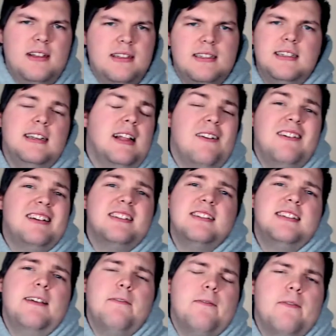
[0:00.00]
See, now I can
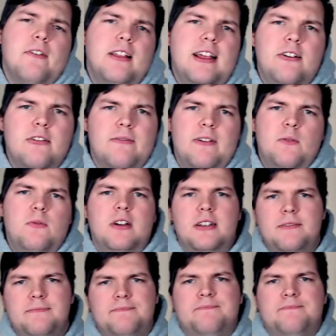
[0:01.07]
save it for later if I want.